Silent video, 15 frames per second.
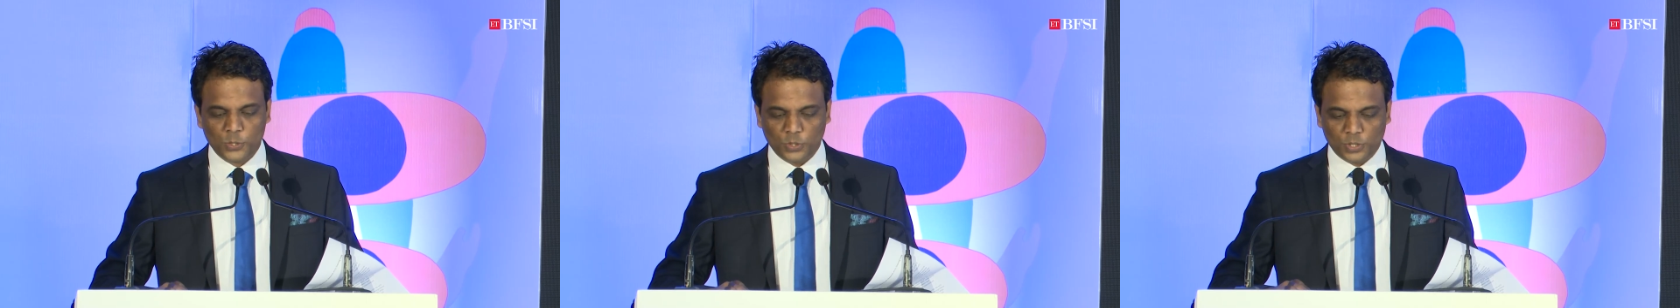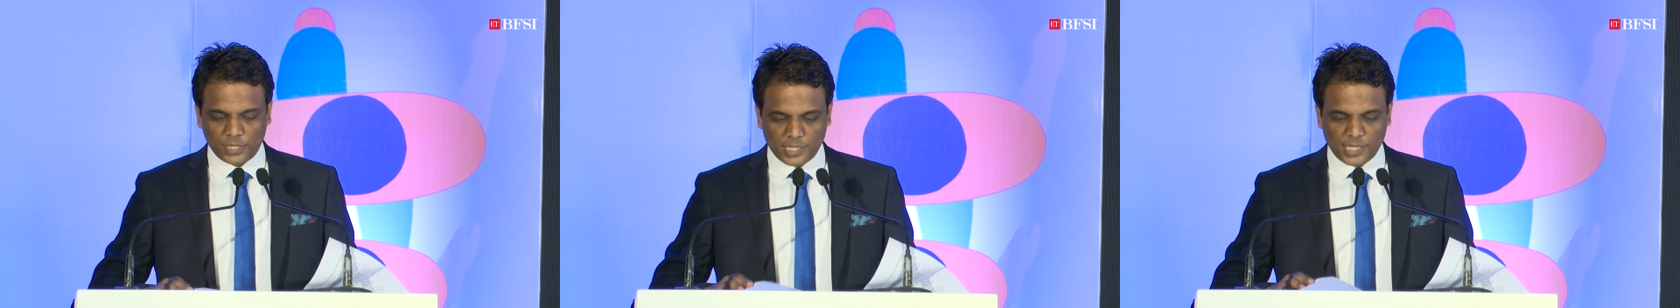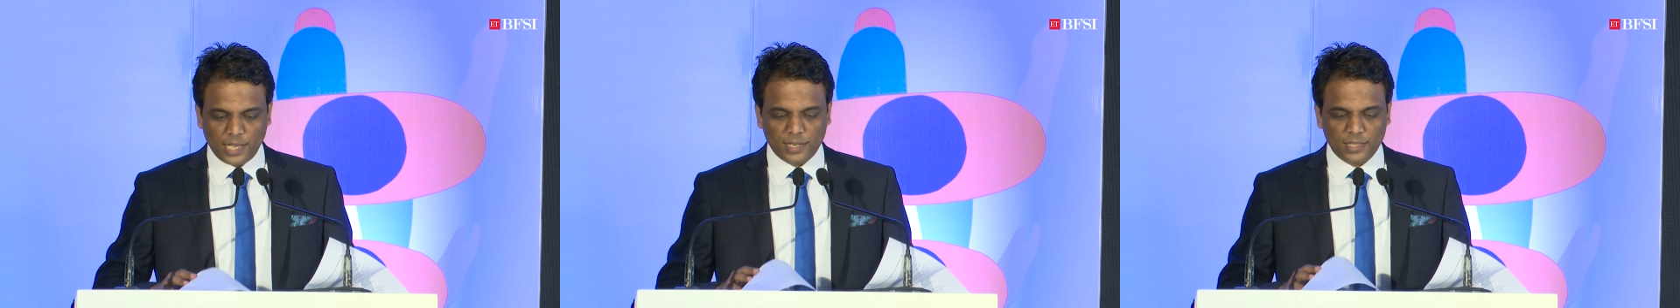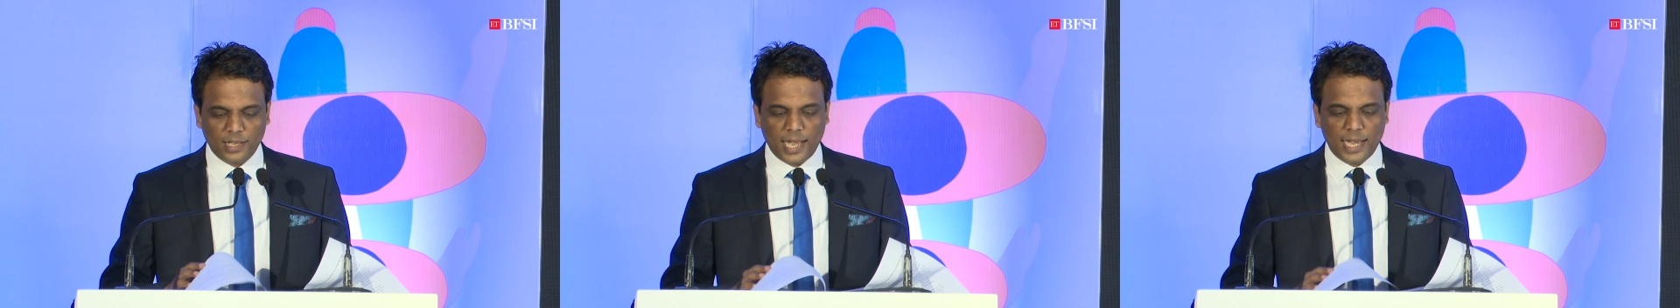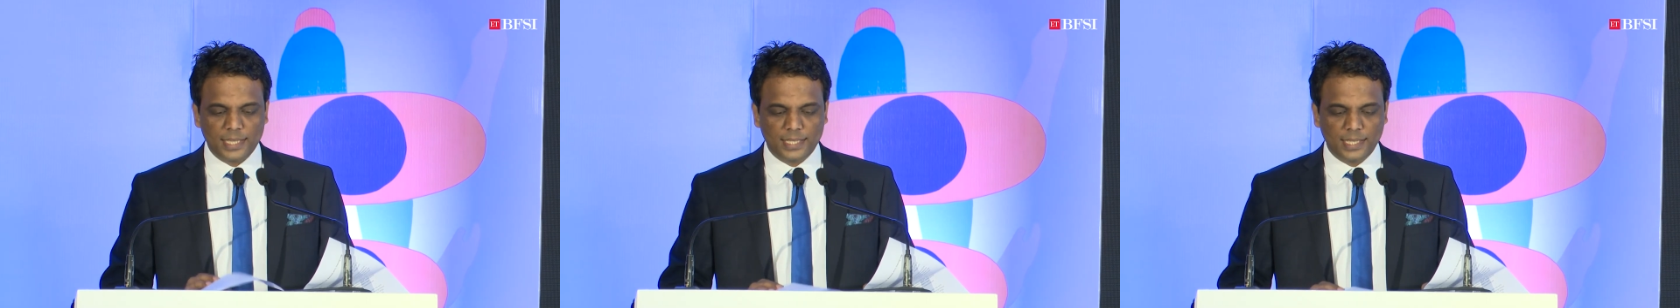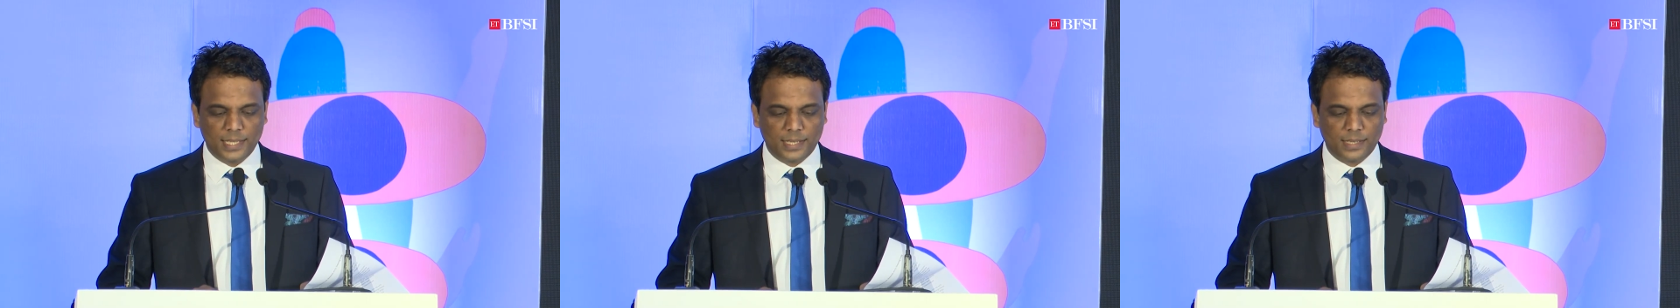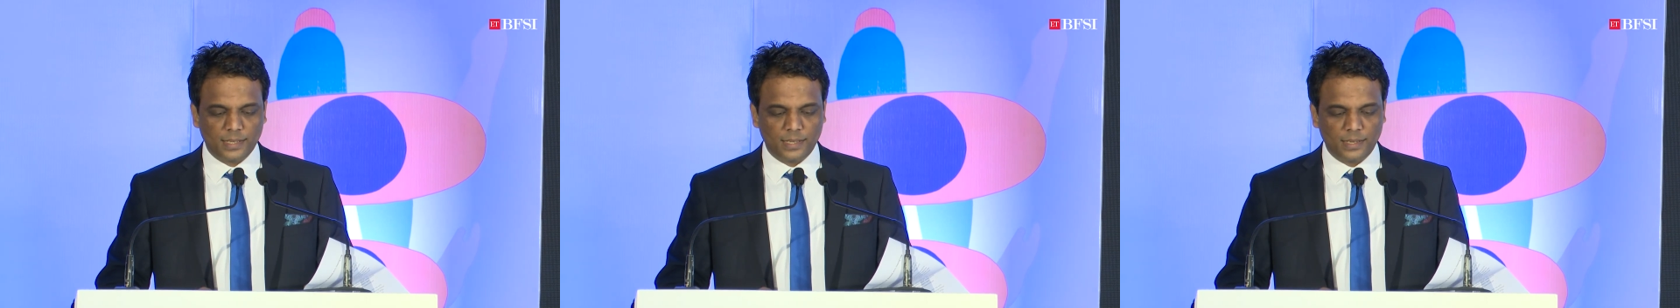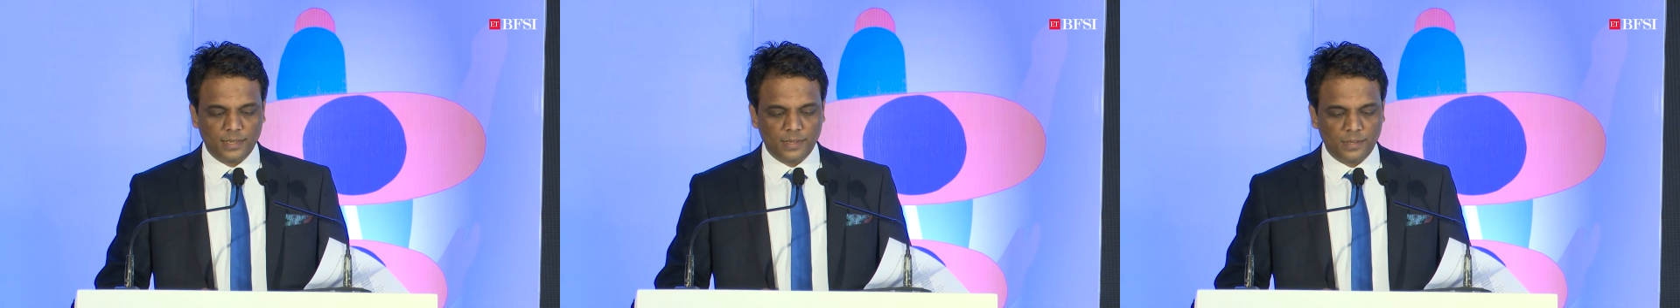So these are the, I think,
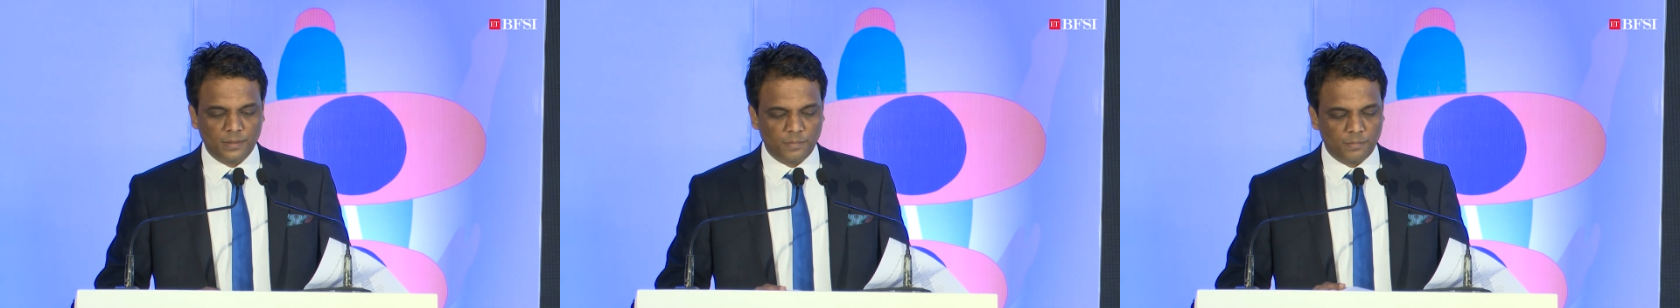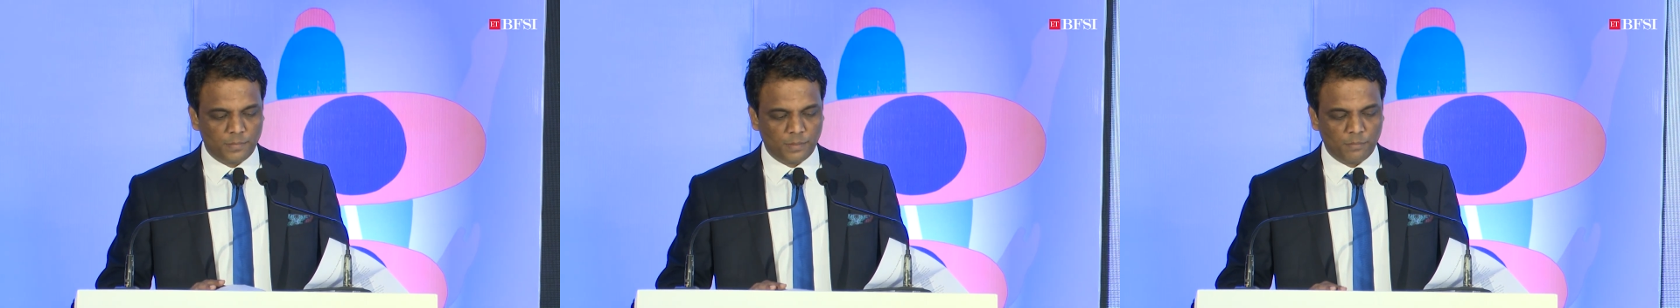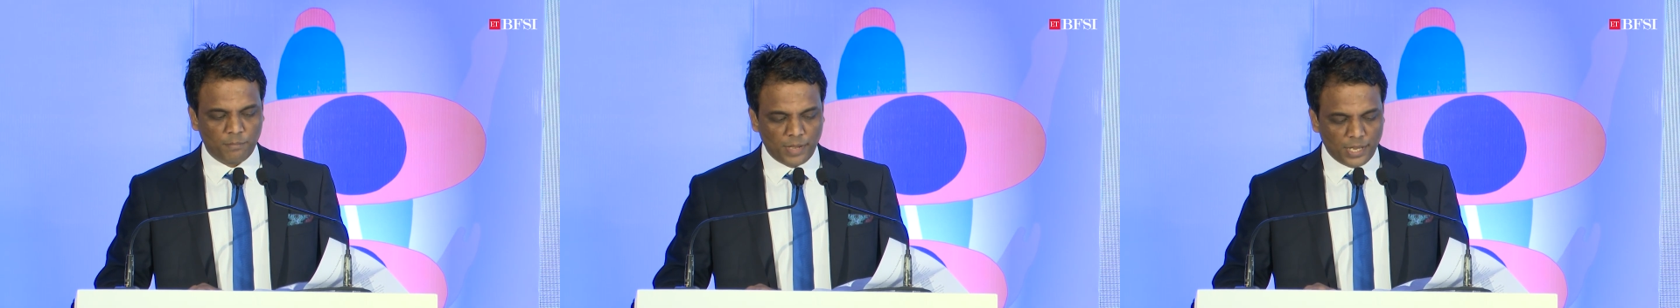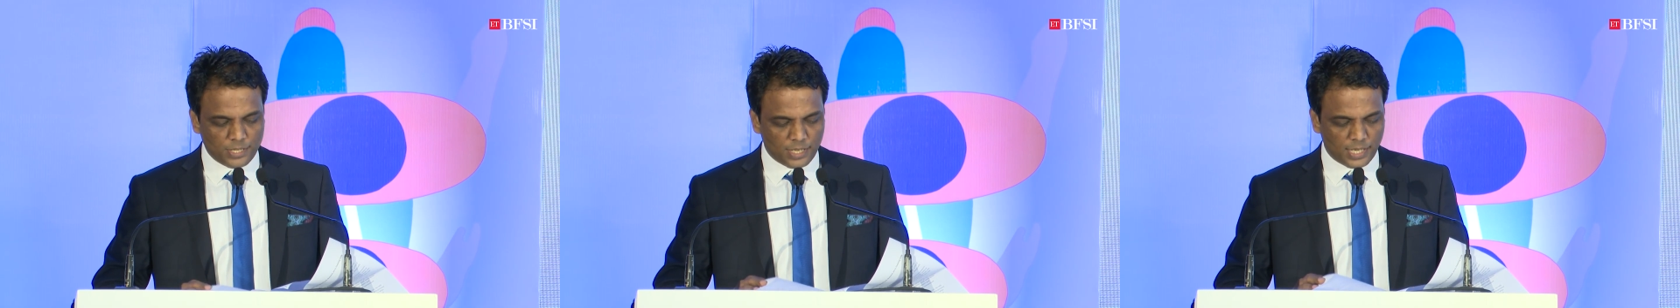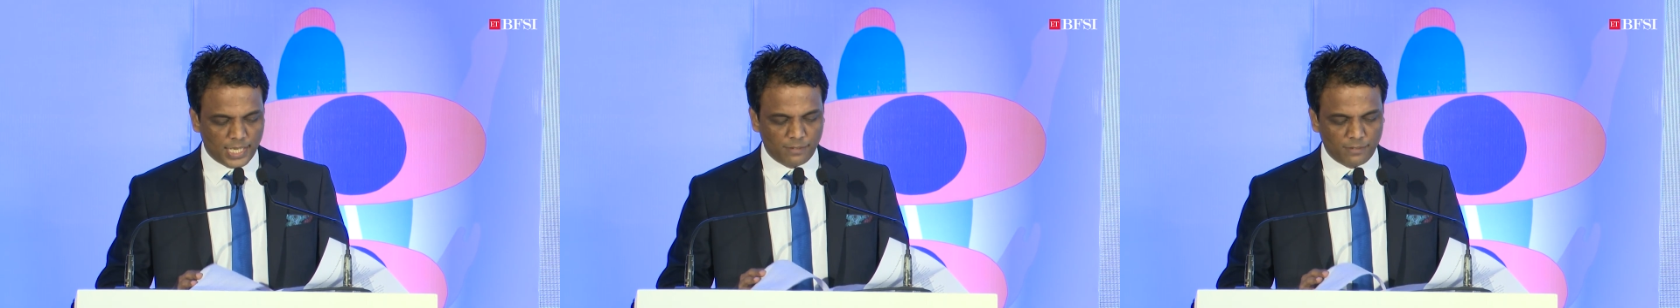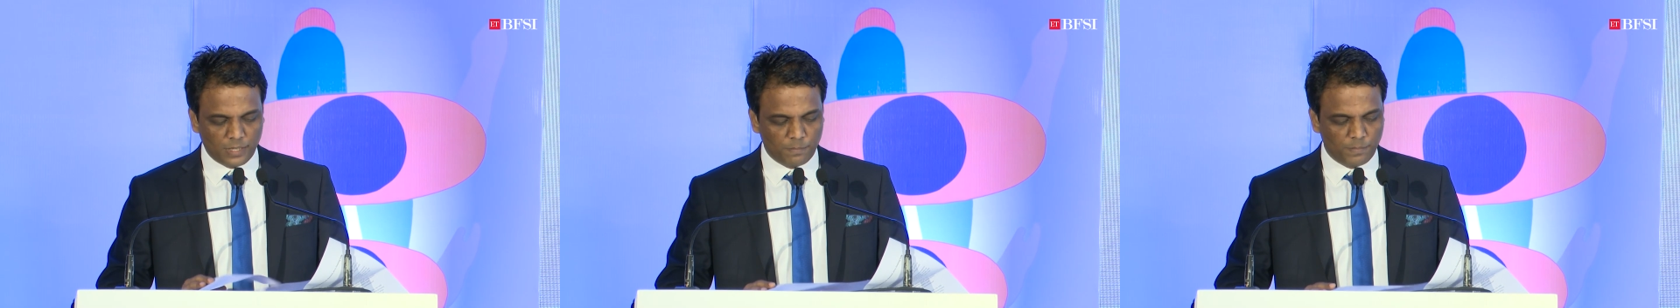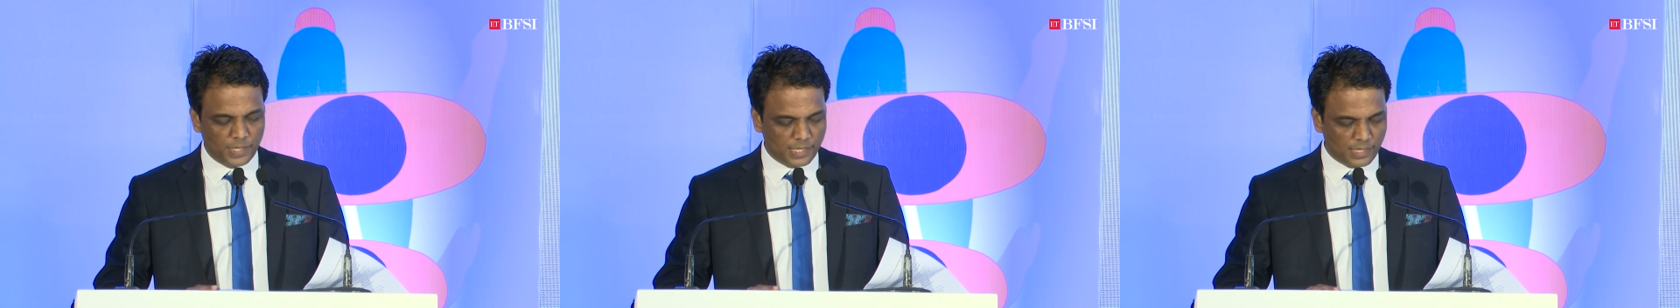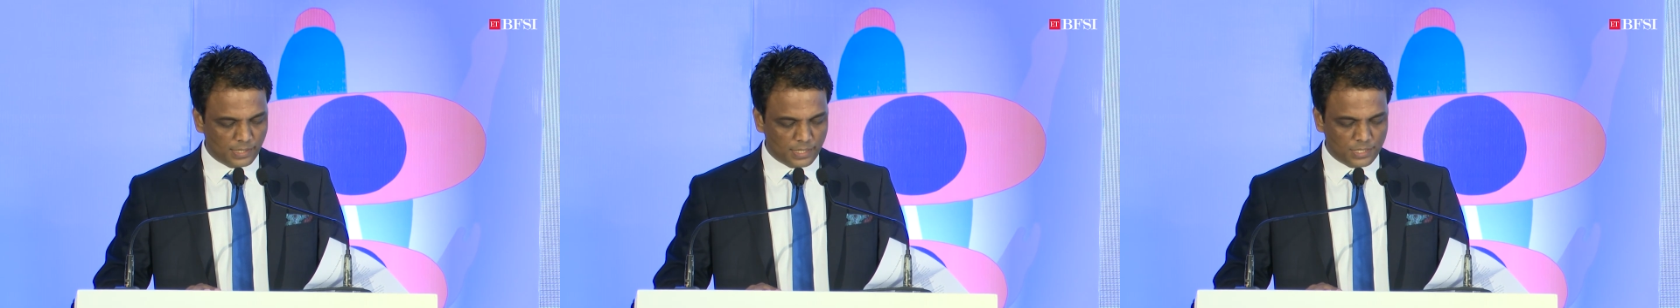uh, major
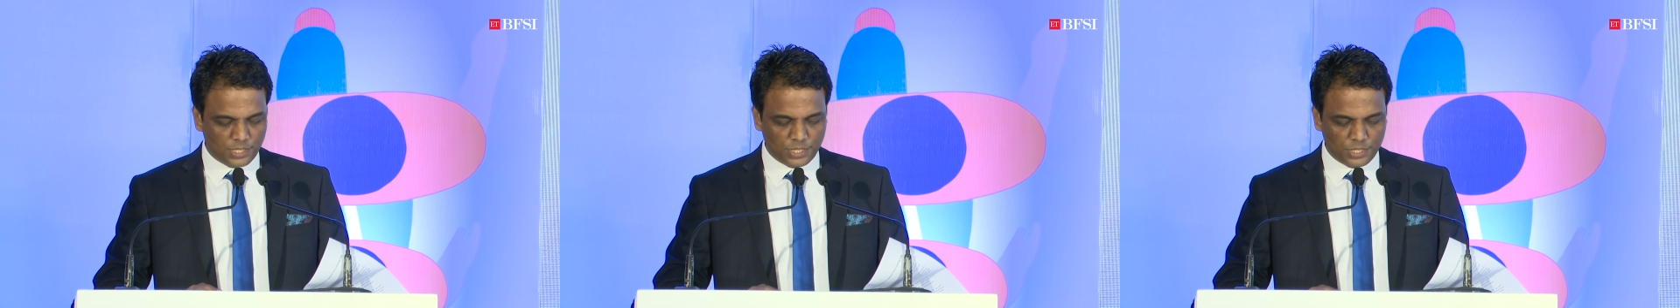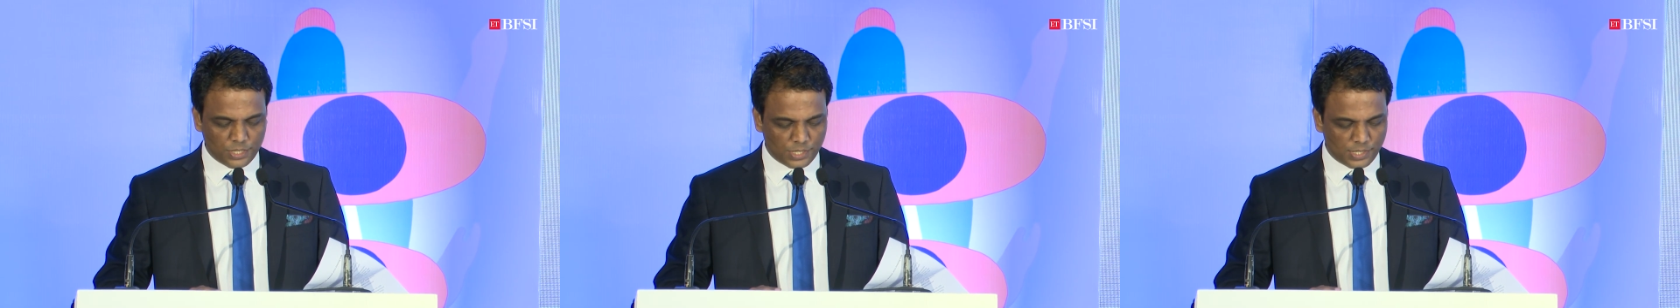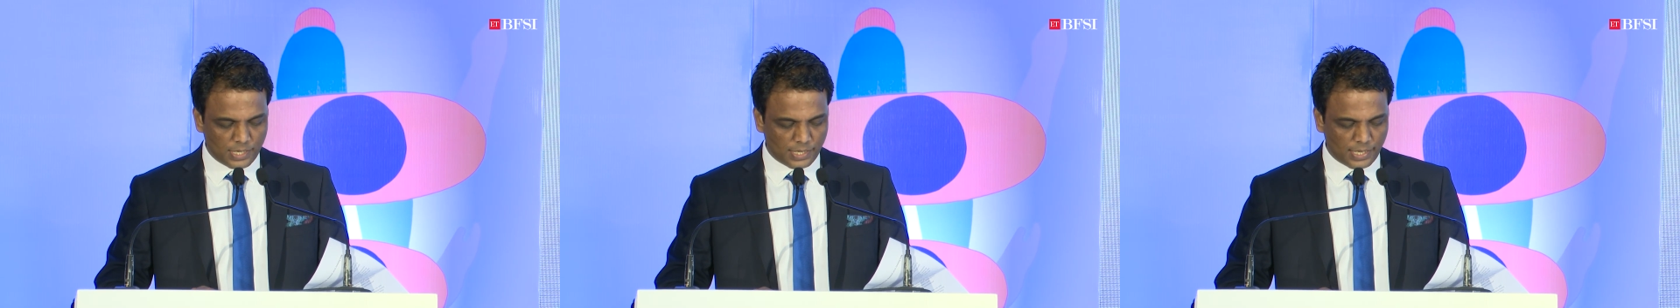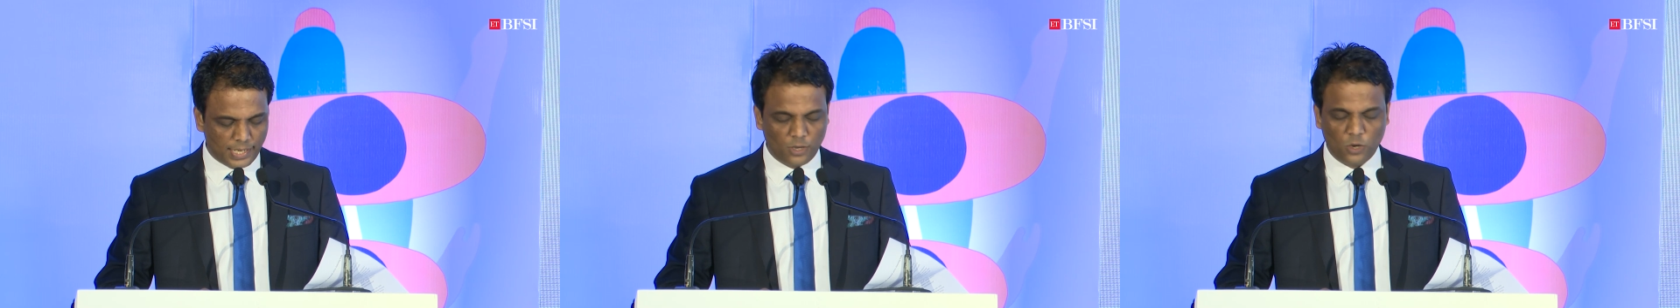developments and the changes that I,